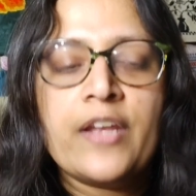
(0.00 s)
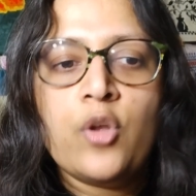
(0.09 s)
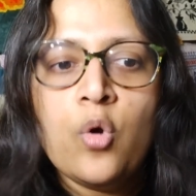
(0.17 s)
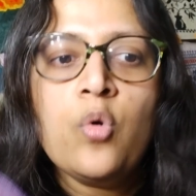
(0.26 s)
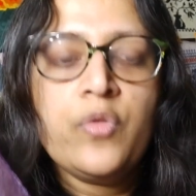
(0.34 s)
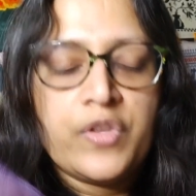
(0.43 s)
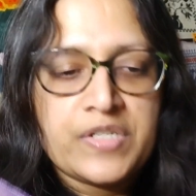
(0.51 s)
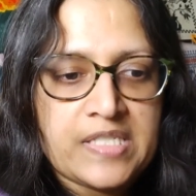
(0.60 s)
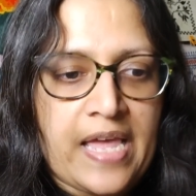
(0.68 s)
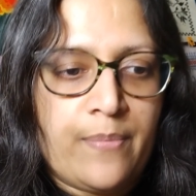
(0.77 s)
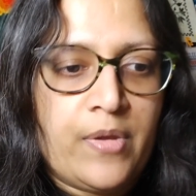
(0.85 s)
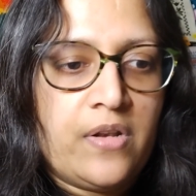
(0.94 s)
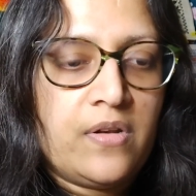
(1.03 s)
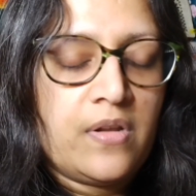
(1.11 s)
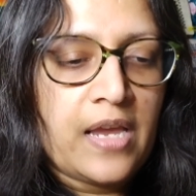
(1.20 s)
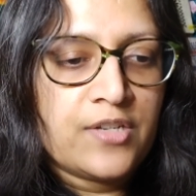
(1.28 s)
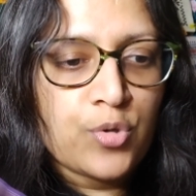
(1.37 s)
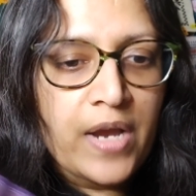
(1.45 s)
I know this happened.
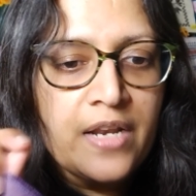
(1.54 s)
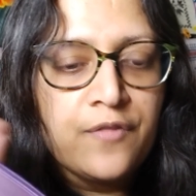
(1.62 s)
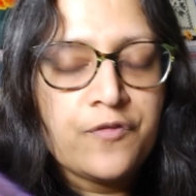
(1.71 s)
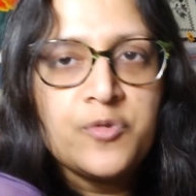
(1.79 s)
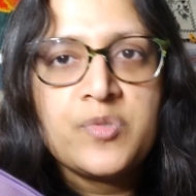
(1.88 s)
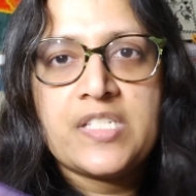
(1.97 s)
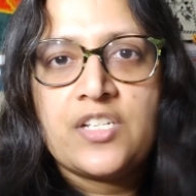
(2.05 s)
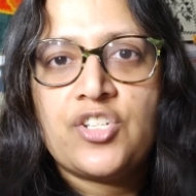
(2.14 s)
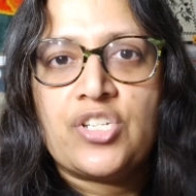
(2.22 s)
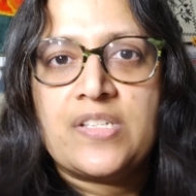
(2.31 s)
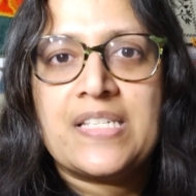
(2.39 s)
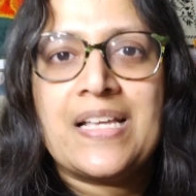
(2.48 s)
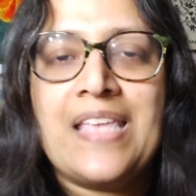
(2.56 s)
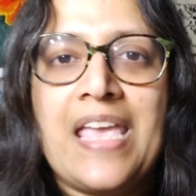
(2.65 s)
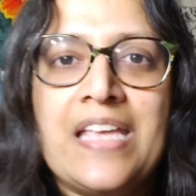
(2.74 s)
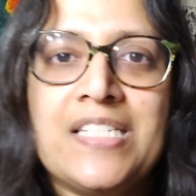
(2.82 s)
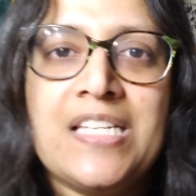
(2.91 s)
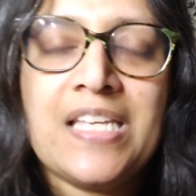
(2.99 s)
I tried a few stitches on
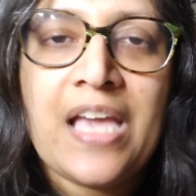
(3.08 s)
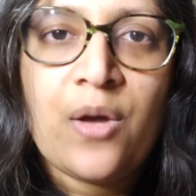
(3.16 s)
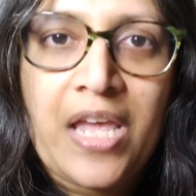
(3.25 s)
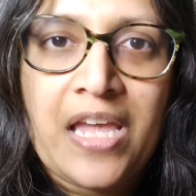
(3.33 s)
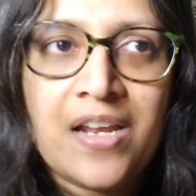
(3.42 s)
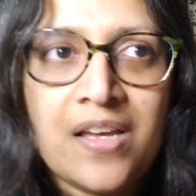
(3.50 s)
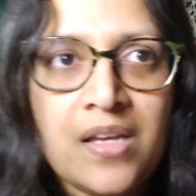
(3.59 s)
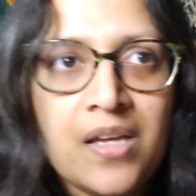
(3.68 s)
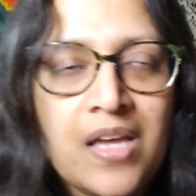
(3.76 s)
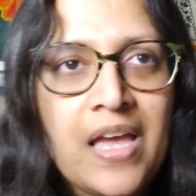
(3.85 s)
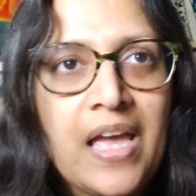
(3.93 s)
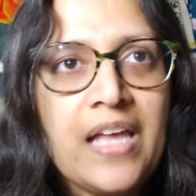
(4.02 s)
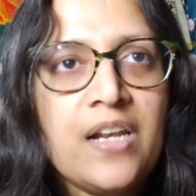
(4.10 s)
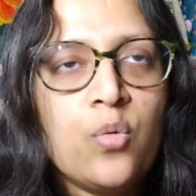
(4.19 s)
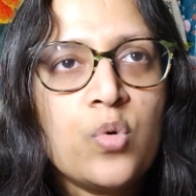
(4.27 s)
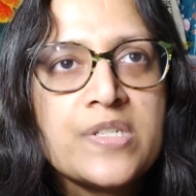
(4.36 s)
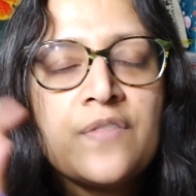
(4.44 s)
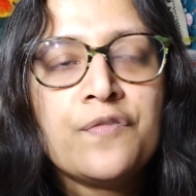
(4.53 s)
the 18 count Aida and
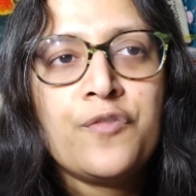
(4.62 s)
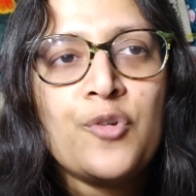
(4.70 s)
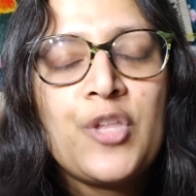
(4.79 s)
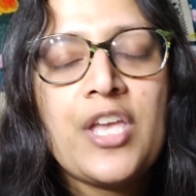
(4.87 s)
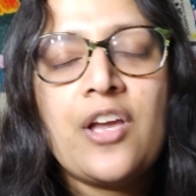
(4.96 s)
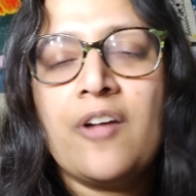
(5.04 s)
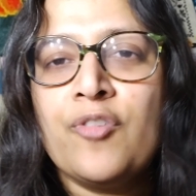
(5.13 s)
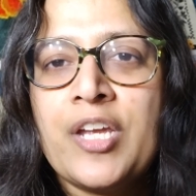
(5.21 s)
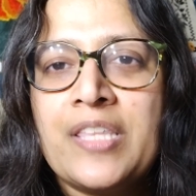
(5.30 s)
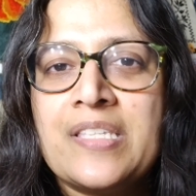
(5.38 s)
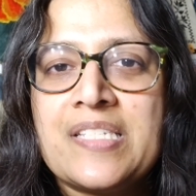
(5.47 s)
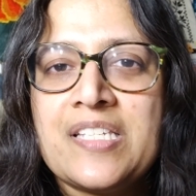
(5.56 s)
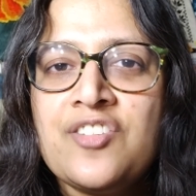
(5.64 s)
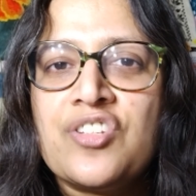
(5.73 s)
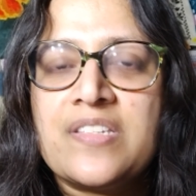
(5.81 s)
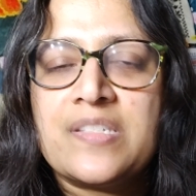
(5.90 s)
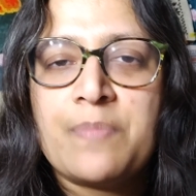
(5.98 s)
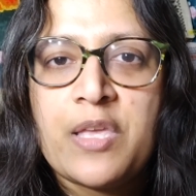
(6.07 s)
it wasn't fully covering the
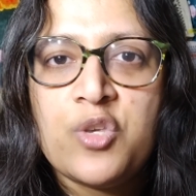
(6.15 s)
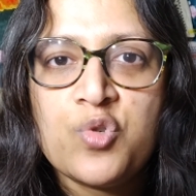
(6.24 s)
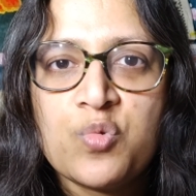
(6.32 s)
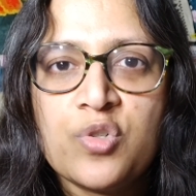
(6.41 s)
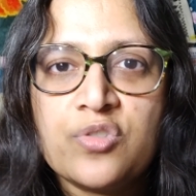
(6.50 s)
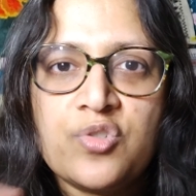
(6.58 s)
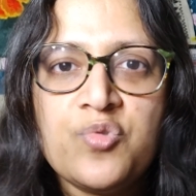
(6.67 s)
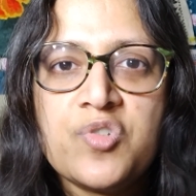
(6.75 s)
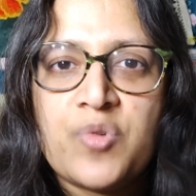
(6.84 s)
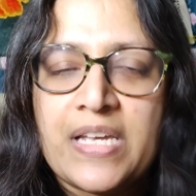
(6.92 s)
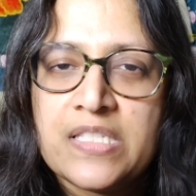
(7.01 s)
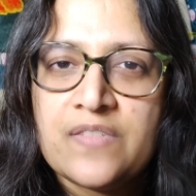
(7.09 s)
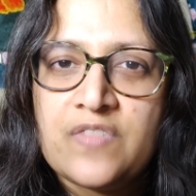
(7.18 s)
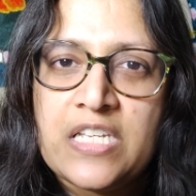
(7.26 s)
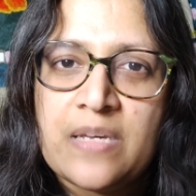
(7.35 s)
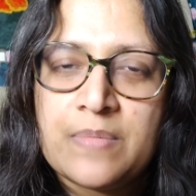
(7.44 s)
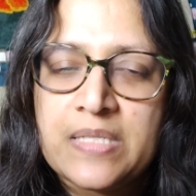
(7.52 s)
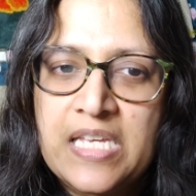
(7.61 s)
stitches, my usual 2 strands of
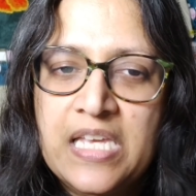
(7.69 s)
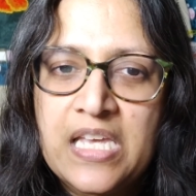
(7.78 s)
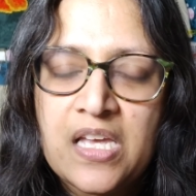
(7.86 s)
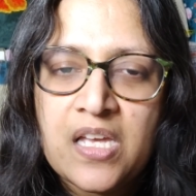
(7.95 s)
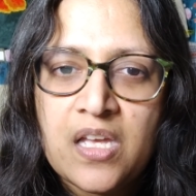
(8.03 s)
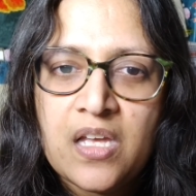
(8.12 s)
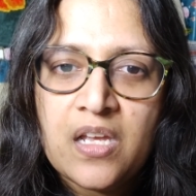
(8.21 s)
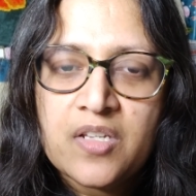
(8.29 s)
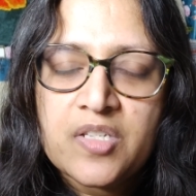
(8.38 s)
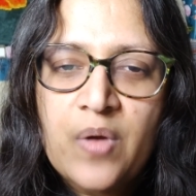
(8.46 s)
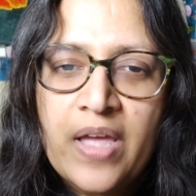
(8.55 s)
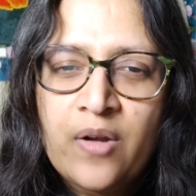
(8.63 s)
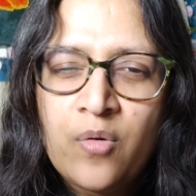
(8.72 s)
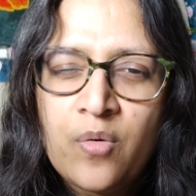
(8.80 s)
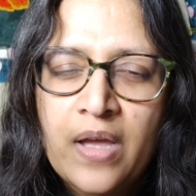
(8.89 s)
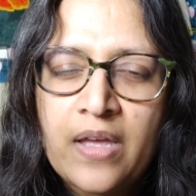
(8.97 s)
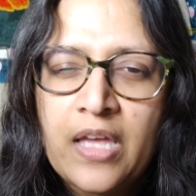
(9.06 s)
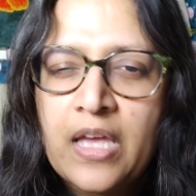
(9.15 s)
DMC. So I don't
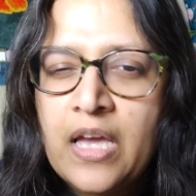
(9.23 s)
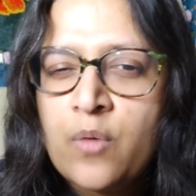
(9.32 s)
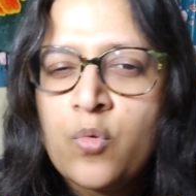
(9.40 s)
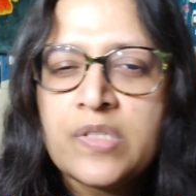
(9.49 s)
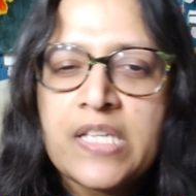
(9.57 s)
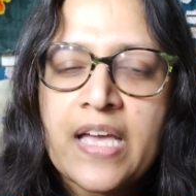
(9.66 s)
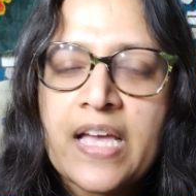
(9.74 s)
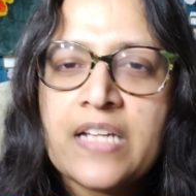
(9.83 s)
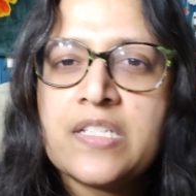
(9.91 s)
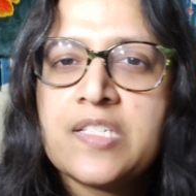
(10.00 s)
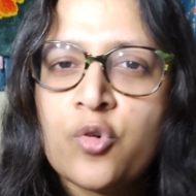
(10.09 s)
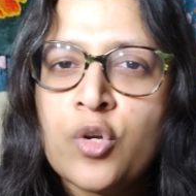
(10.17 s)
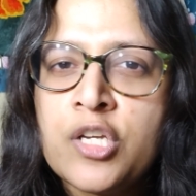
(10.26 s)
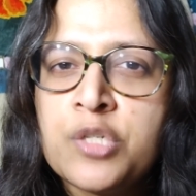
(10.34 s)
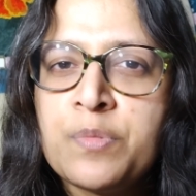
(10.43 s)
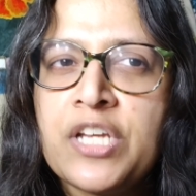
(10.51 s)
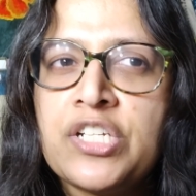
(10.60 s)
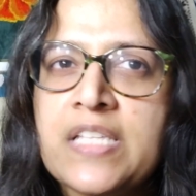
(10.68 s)
know, I won't say I got
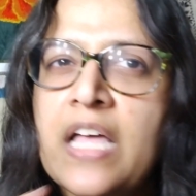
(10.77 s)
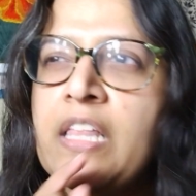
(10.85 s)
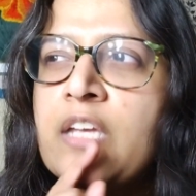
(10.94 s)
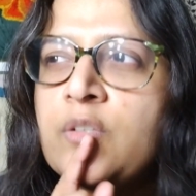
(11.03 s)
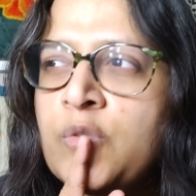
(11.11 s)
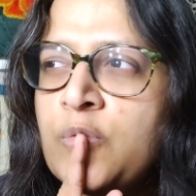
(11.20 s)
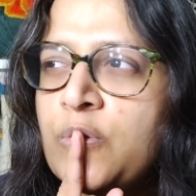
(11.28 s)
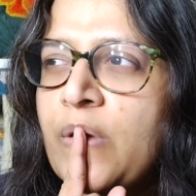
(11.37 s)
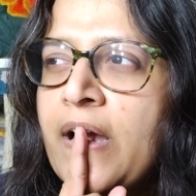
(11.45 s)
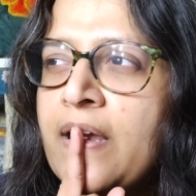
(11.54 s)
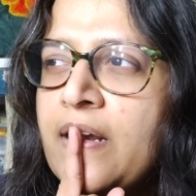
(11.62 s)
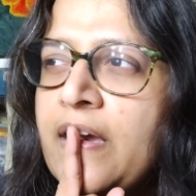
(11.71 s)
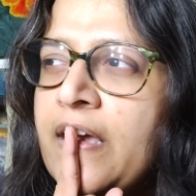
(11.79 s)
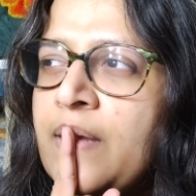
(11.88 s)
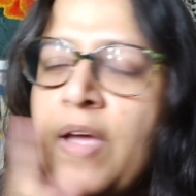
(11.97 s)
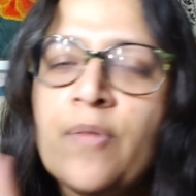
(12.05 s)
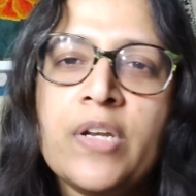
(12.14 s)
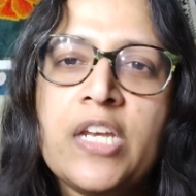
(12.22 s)
discouraged, but I just thought like, ooh, I'm
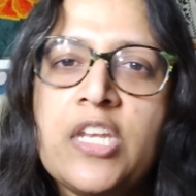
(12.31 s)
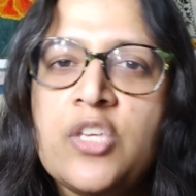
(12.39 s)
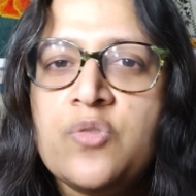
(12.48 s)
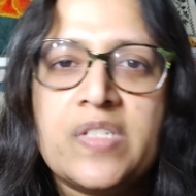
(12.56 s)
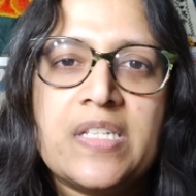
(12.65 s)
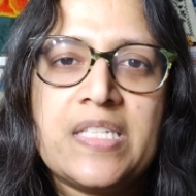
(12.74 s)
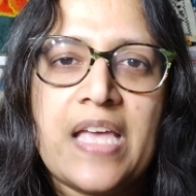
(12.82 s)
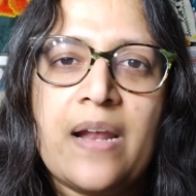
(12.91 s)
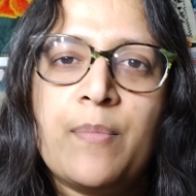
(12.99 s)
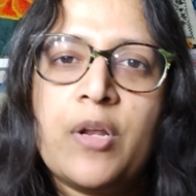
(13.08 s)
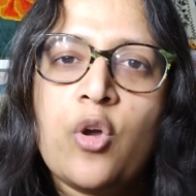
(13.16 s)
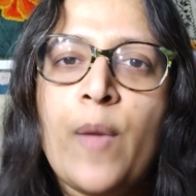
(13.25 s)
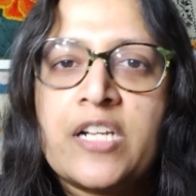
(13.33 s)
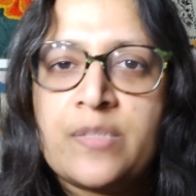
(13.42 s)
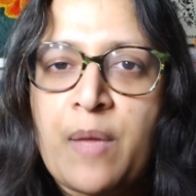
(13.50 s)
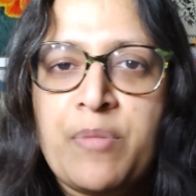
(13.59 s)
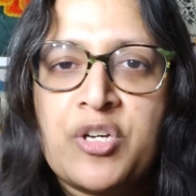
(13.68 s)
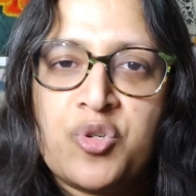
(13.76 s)
not ready to use this yet. I'm going to go back to
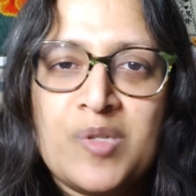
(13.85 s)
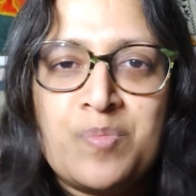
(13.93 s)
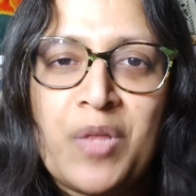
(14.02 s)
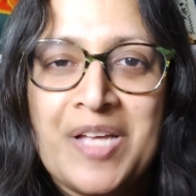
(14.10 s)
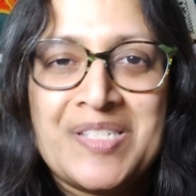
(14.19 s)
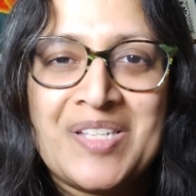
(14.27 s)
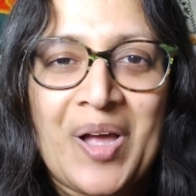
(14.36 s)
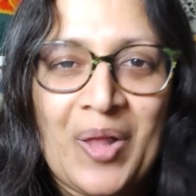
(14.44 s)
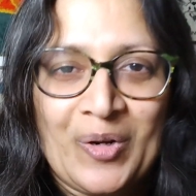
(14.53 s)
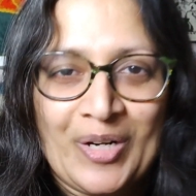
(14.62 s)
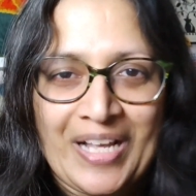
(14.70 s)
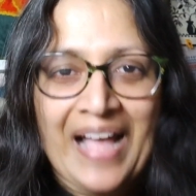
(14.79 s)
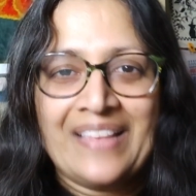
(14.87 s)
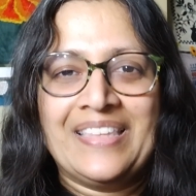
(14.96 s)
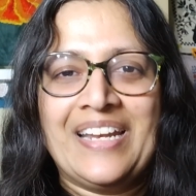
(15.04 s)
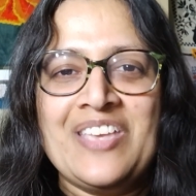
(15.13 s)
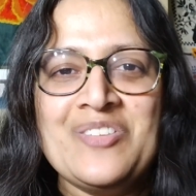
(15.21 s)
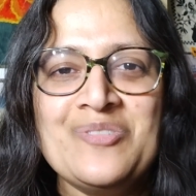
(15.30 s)
my Picture This Plus and Color and Cotton
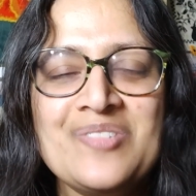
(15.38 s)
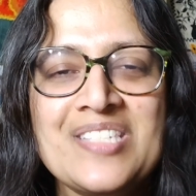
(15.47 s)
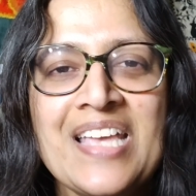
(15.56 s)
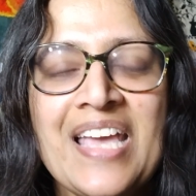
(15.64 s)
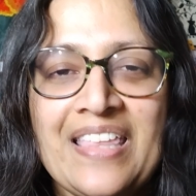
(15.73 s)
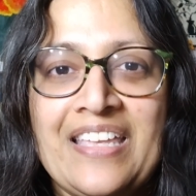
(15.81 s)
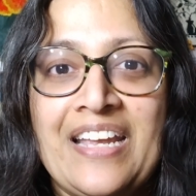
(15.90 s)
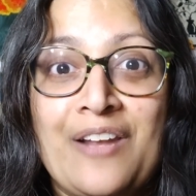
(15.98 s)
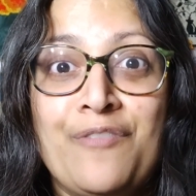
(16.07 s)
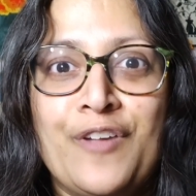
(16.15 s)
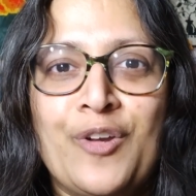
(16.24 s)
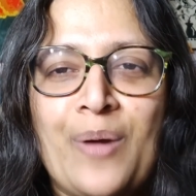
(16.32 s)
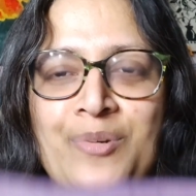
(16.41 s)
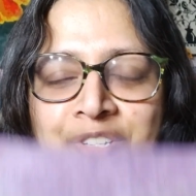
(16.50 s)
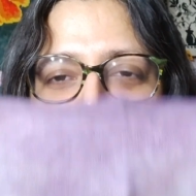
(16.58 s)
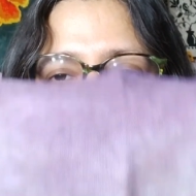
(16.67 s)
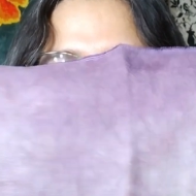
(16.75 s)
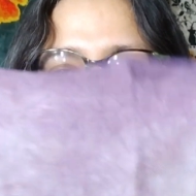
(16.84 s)
that I use. And I got to figure out what
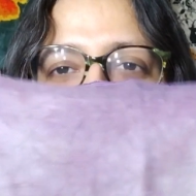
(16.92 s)
to do